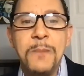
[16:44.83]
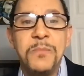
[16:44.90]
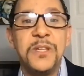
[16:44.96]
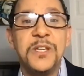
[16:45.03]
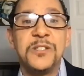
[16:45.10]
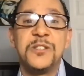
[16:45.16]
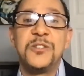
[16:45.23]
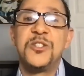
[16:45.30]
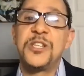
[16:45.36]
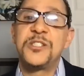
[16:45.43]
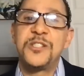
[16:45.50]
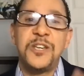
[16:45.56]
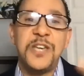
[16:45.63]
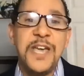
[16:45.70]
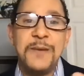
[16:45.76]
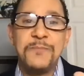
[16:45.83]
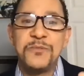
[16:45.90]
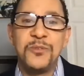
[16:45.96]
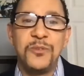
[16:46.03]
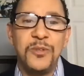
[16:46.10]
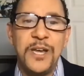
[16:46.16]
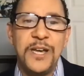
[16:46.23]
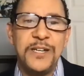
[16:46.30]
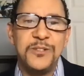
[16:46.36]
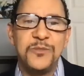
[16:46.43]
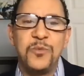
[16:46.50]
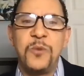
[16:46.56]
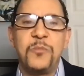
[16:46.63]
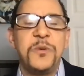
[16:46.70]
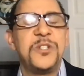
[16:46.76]
But listen, just to capsulize
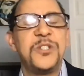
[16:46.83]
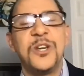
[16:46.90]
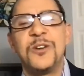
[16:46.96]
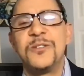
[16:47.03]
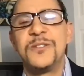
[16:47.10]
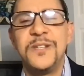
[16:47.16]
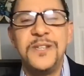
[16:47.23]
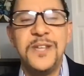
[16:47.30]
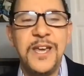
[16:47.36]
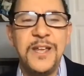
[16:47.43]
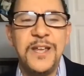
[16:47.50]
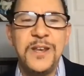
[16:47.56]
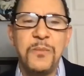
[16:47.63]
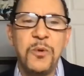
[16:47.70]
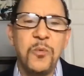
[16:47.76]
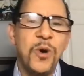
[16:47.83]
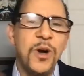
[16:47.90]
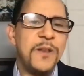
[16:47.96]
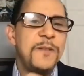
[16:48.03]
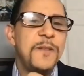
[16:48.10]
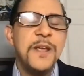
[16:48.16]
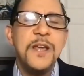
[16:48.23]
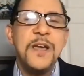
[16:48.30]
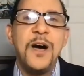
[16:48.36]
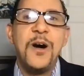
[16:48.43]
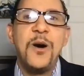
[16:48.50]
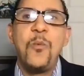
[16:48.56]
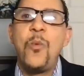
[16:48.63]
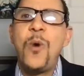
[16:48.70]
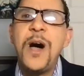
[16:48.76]
what we shared today, number one,
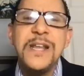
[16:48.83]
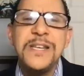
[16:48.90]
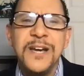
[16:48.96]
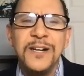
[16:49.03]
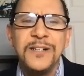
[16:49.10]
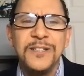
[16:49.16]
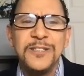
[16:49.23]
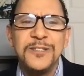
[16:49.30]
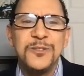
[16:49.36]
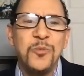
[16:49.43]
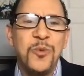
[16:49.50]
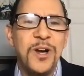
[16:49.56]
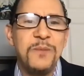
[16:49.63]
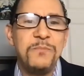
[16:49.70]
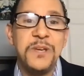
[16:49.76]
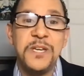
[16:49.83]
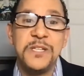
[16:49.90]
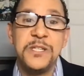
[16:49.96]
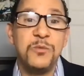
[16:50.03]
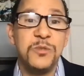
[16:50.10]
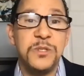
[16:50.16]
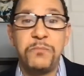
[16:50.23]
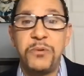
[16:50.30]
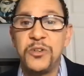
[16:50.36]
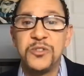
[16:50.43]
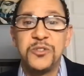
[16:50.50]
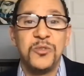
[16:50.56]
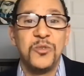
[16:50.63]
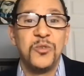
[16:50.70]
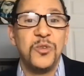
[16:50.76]
why Douglass? One, because it was a
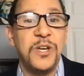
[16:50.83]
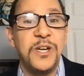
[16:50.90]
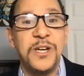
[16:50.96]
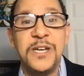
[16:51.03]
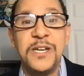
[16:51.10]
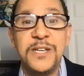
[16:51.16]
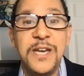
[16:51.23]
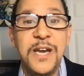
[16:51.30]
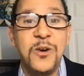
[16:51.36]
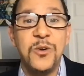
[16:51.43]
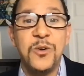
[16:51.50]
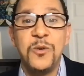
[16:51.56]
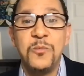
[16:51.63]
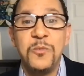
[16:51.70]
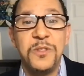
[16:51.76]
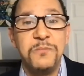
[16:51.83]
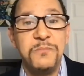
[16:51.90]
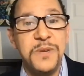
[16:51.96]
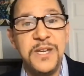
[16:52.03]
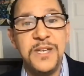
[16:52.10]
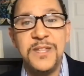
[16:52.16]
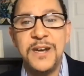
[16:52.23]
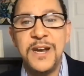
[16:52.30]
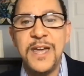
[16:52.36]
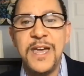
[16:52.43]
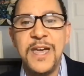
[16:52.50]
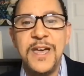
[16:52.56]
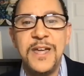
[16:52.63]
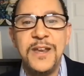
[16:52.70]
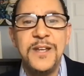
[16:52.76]
personal encounter with me that I
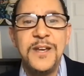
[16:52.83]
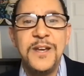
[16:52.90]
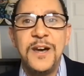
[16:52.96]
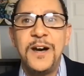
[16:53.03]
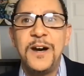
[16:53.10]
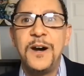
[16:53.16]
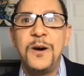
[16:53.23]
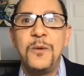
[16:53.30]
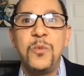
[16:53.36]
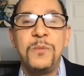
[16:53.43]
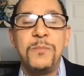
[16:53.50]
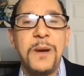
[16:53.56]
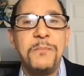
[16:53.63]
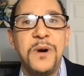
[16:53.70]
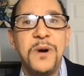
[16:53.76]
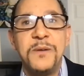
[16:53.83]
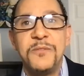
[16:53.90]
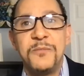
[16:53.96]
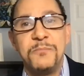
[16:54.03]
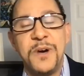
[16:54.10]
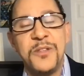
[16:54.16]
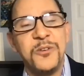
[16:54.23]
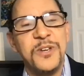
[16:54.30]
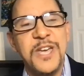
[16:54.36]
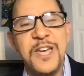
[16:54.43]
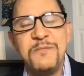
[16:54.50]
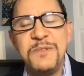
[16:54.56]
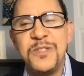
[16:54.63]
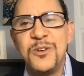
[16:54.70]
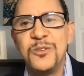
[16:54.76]
had when my mother
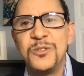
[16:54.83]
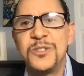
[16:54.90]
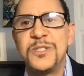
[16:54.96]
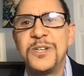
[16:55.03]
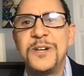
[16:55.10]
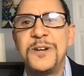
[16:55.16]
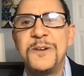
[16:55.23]
gave me those